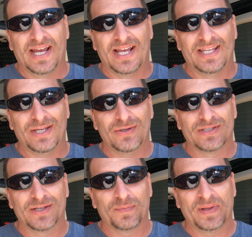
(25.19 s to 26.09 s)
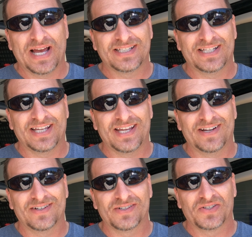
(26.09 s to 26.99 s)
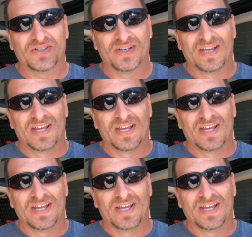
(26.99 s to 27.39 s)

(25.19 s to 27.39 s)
and they use little plastic gears.